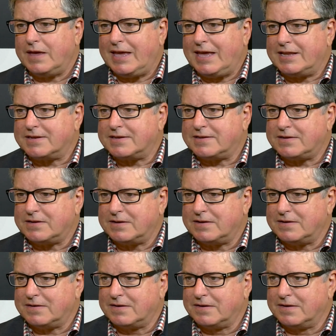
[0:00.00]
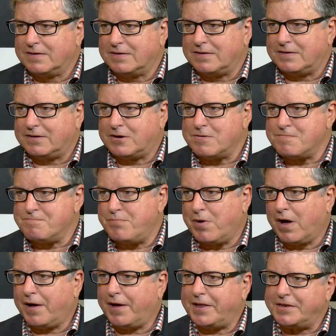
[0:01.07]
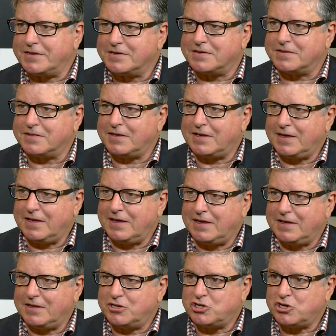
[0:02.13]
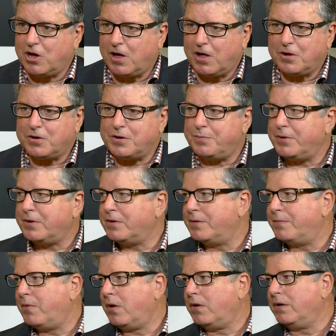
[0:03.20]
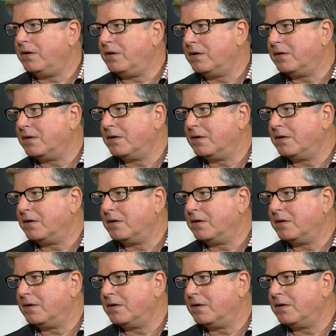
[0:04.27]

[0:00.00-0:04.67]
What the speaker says: It combines the child builder bond,